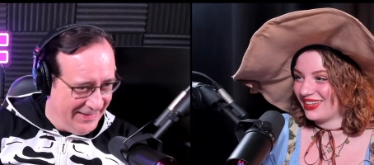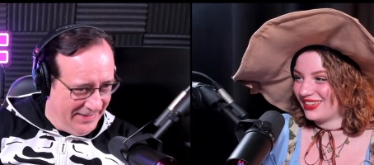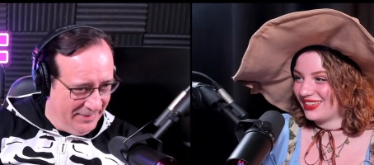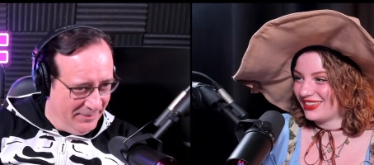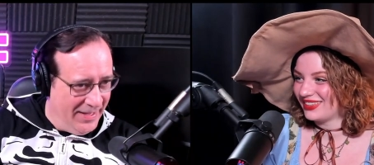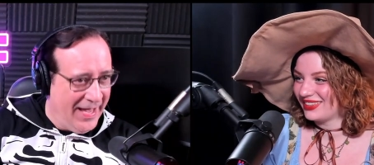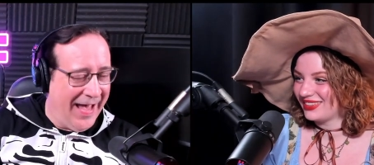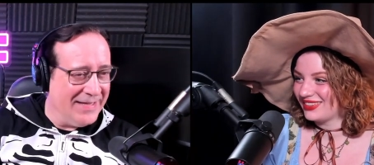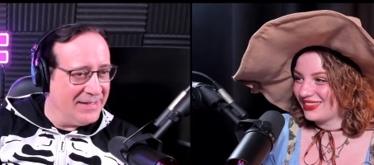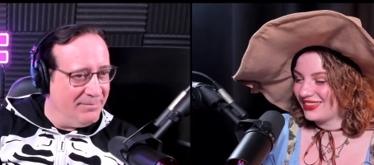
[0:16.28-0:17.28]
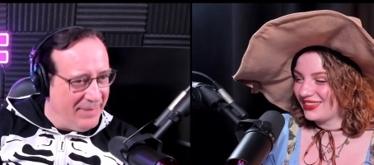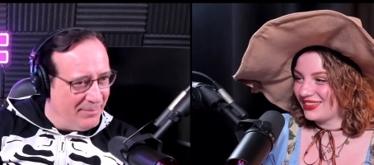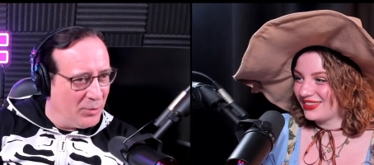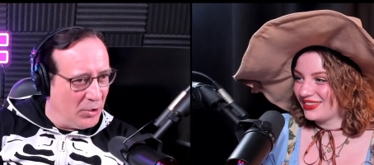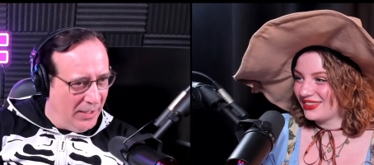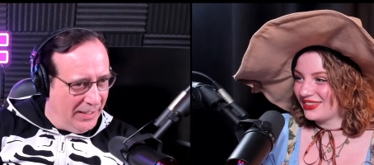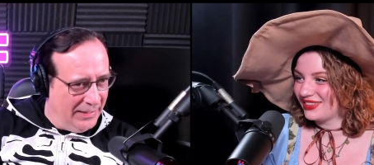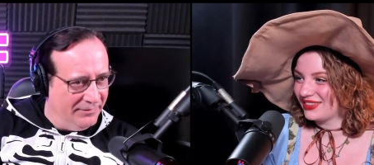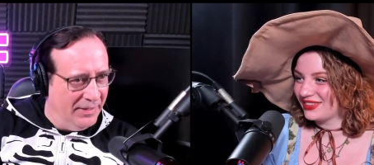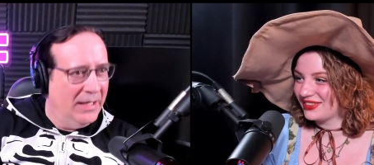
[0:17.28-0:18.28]
Speaker 1: him as a member
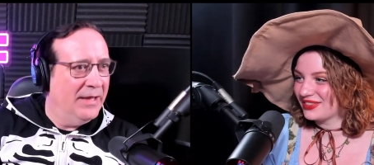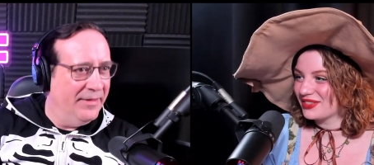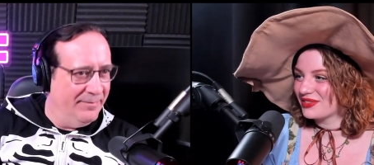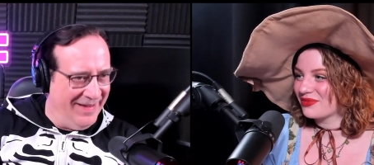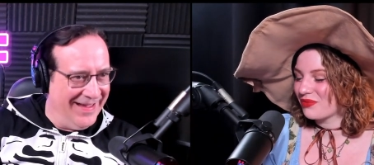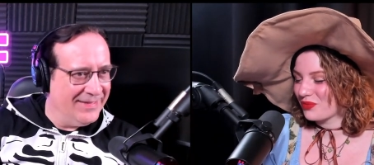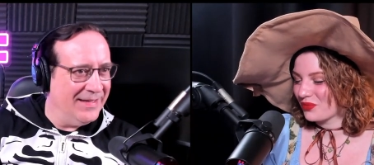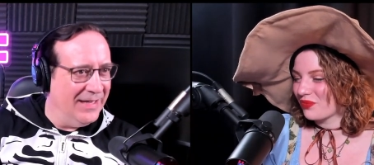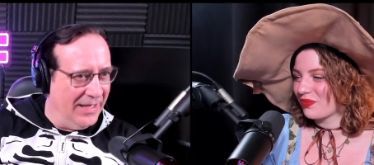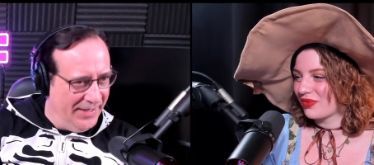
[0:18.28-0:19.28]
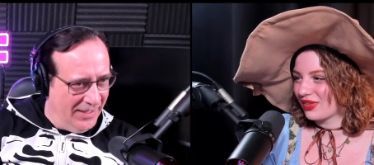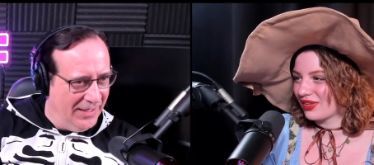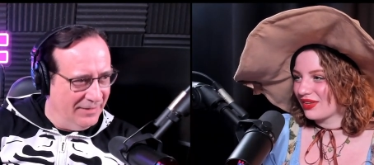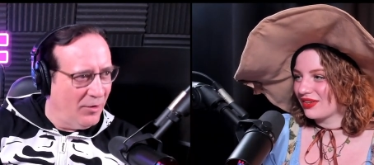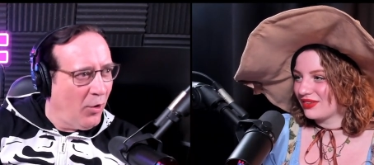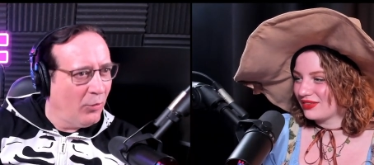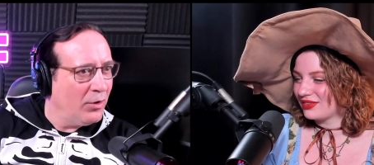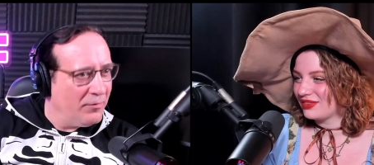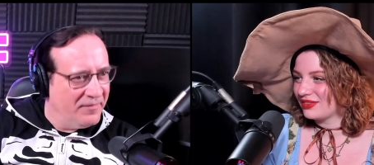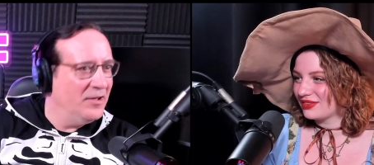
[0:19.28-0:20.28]
of the pantheon of
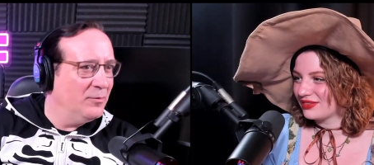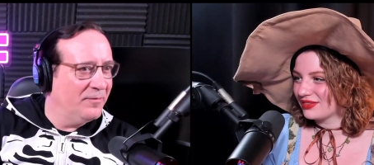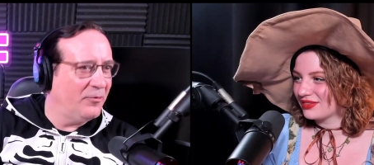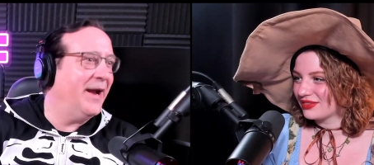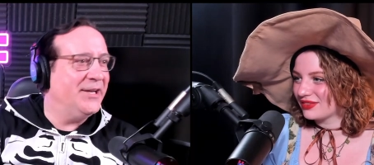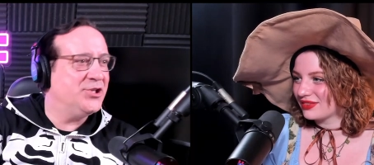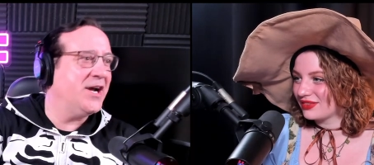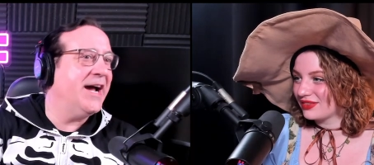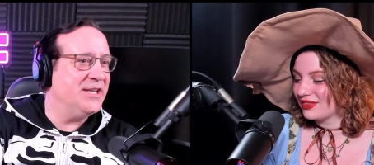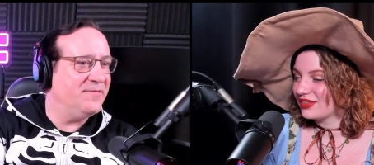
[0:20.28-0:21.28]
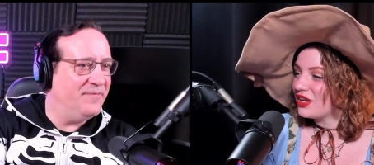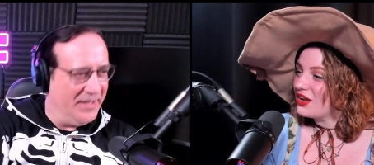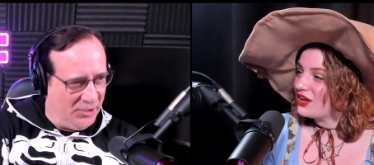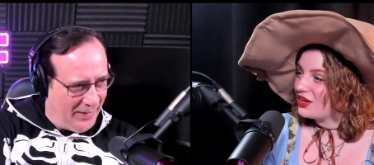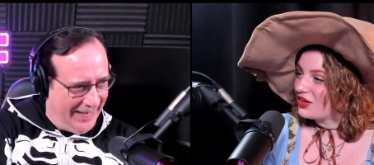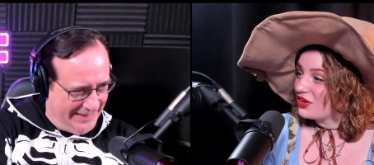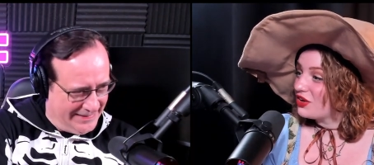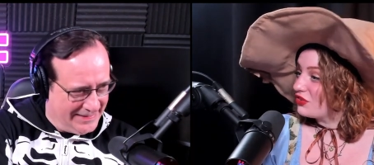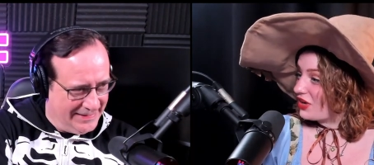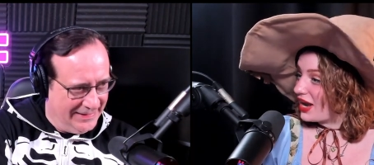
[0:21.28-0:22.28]
horror film franchise
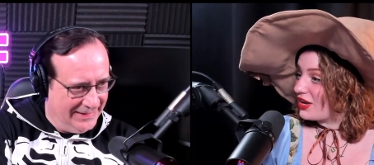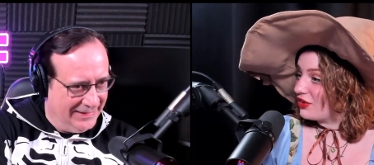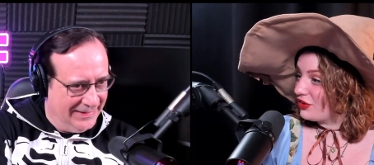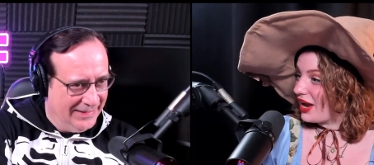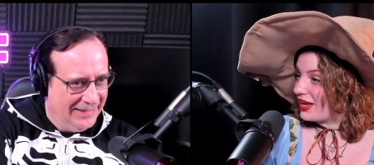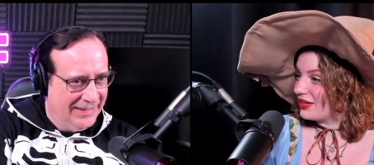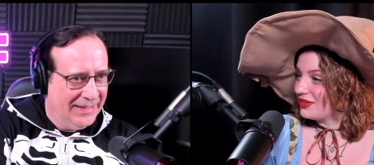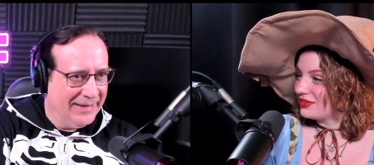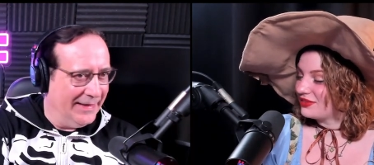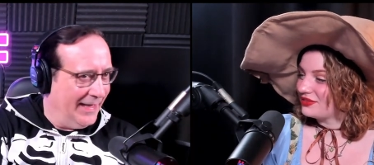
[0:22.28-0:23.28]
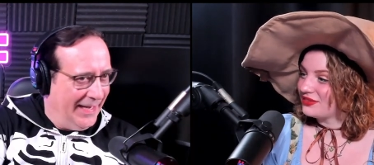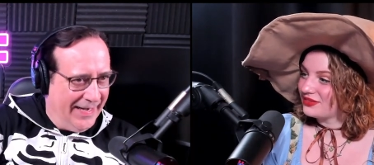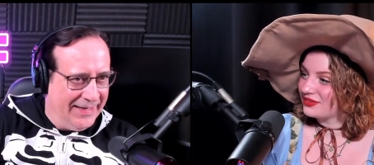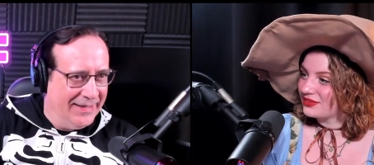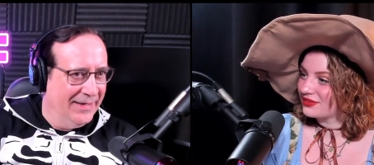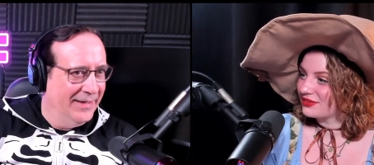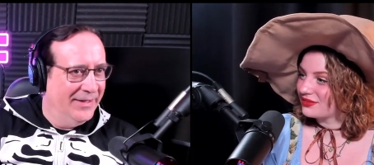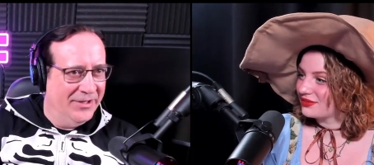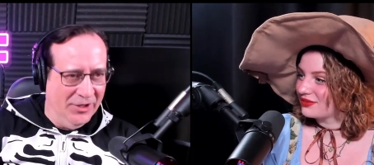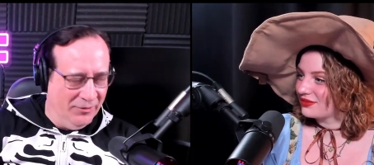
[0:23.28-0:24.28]
figureheads. Right, right. Like,
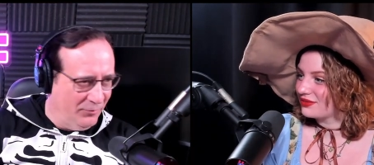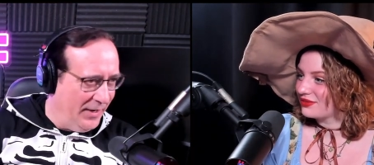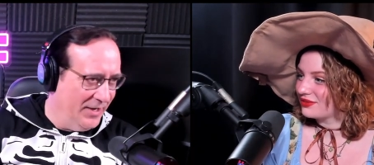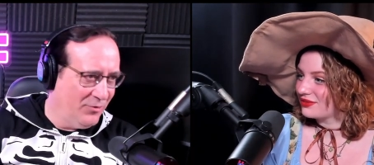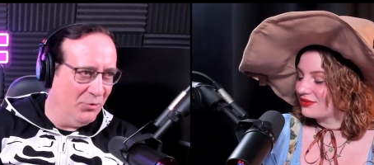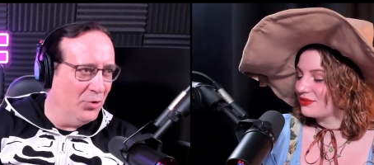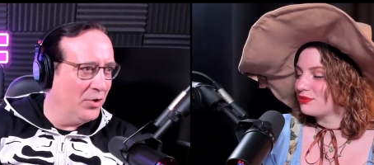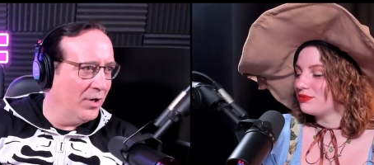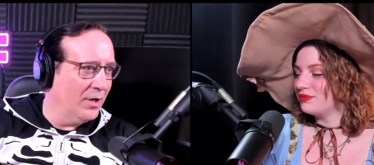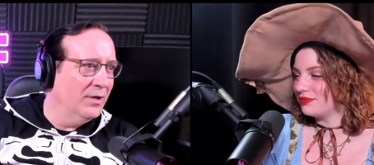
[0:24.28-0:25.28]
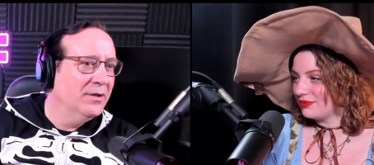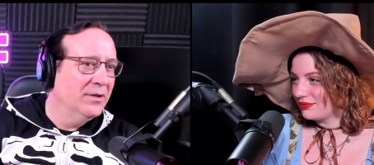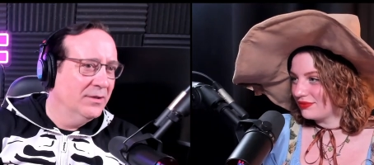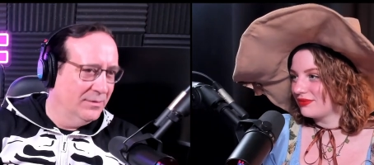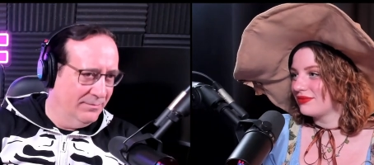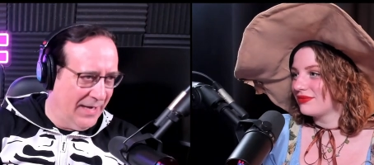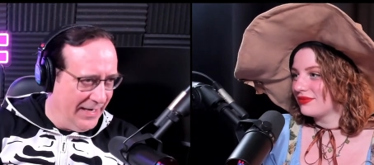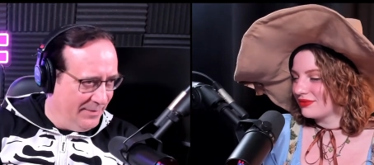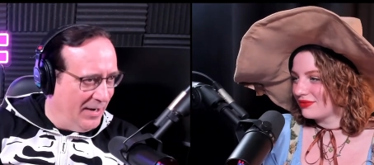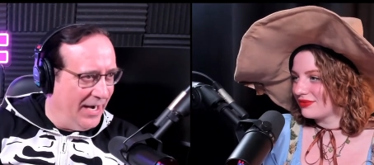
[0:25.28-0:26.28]
you know, Freddy Krueger. Mm -hmm.
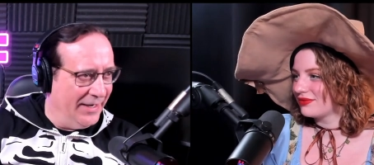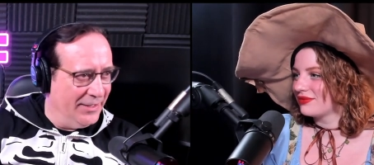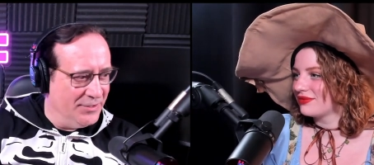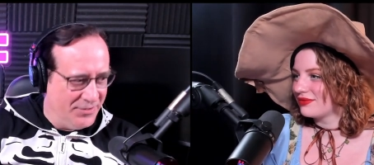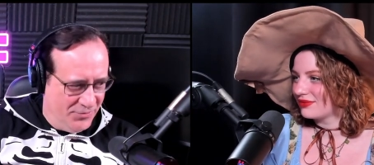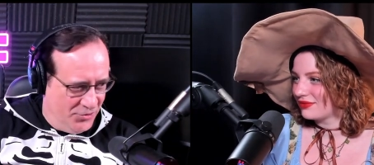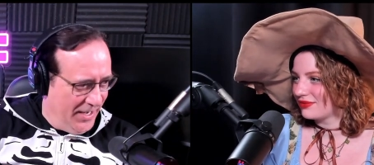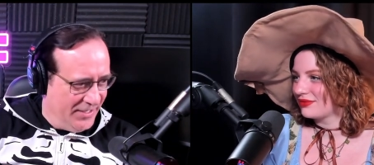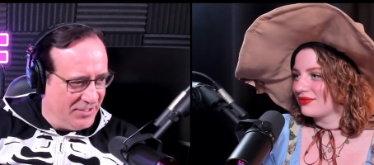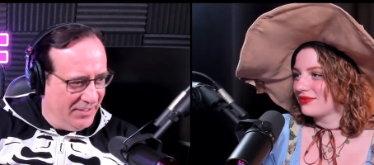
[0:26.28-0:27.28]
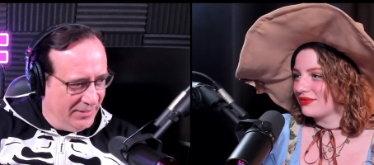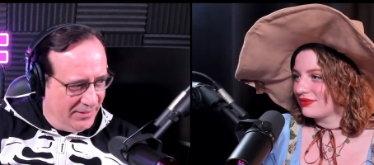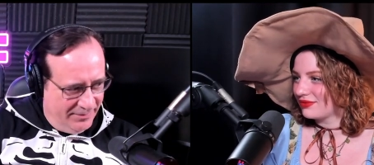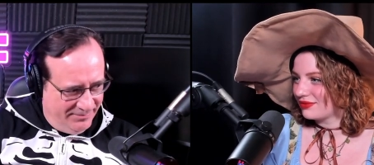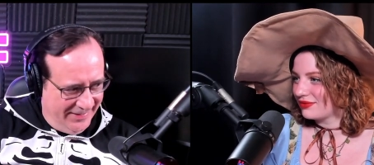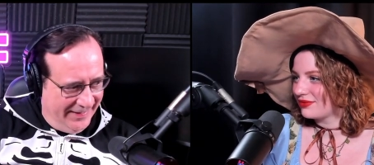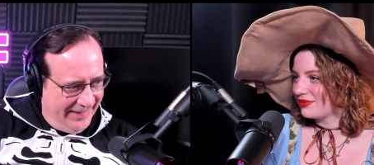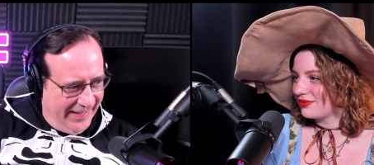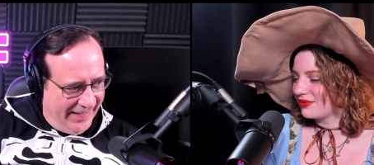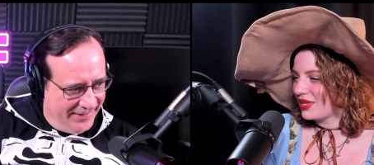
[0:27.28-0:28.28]
Mike Myers, Jason,
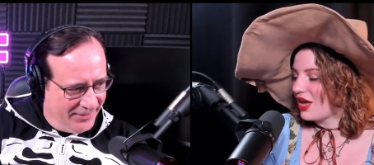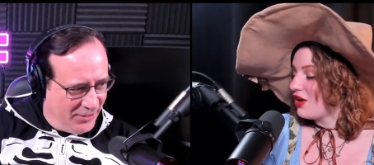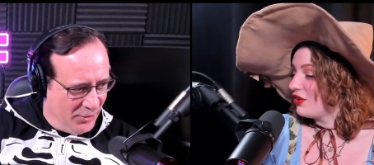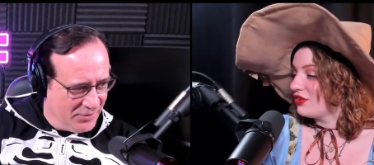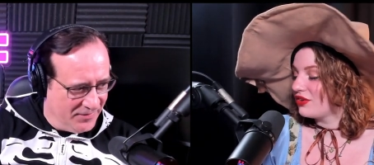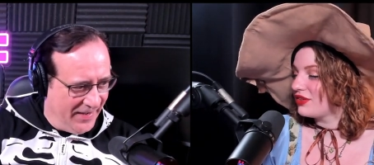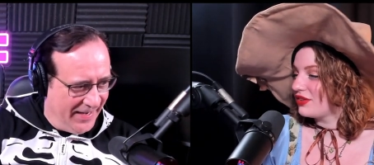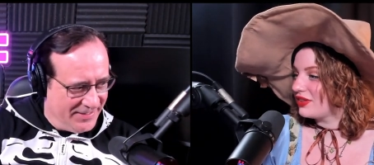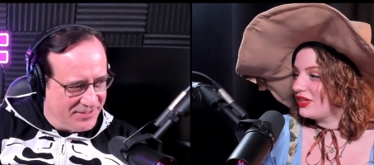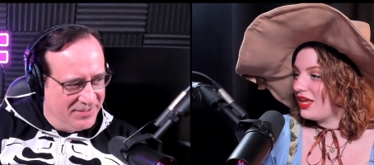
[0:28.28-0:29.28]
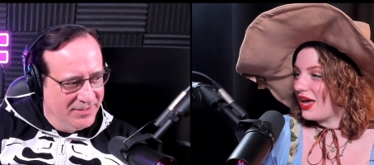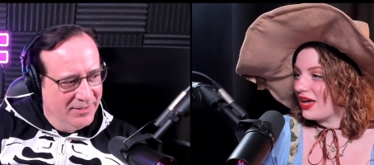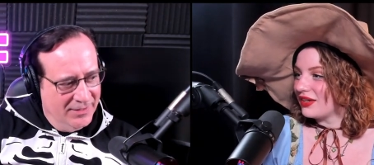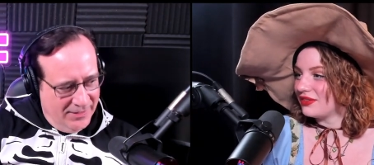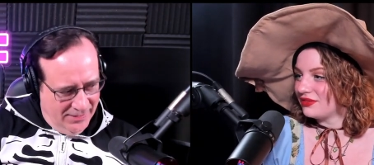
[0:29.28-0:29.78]
Pinhead, Ghostface. Yeah.